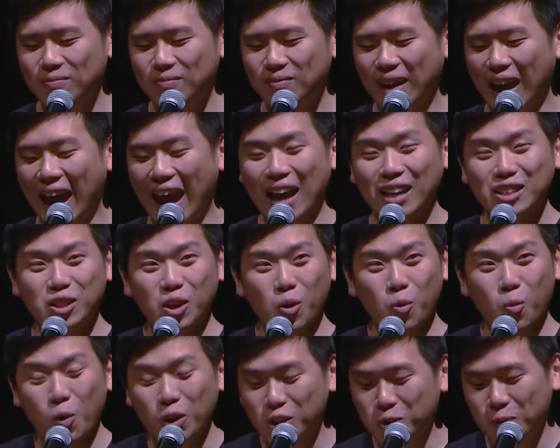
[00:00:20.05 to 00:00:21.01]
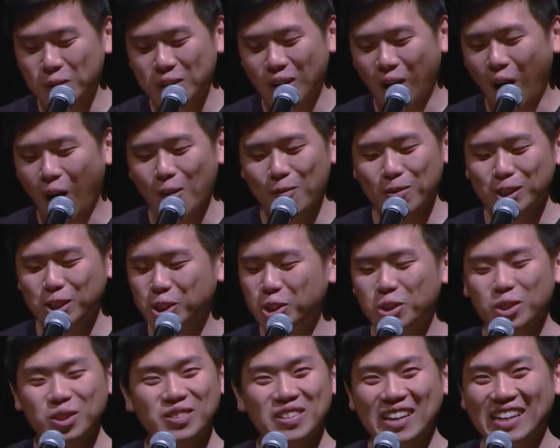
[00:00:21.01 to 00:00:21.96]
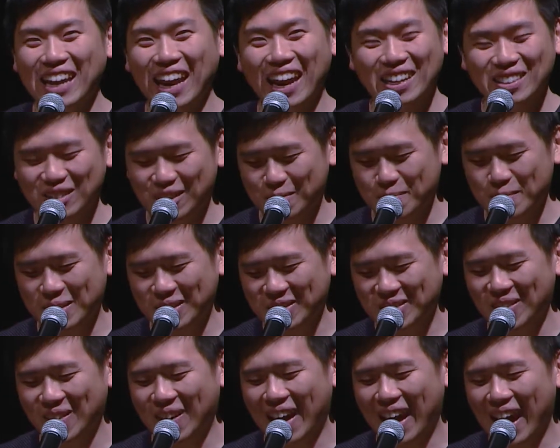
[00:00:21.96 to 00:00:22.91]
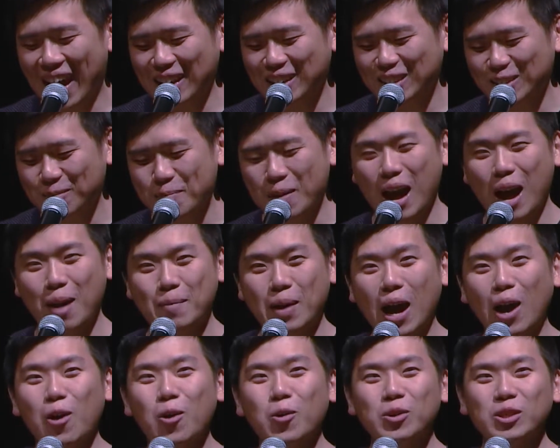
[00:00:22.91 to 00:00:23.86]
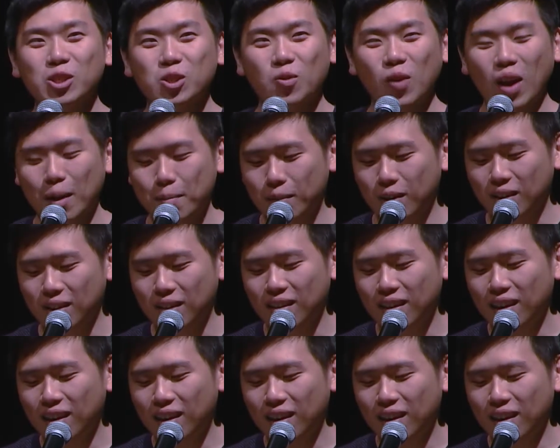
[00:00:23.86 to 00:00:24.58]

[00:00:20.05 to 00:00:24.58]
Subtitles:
I ask her what we harvest. She does not answer me, so I ask Mom, how old is Grandma?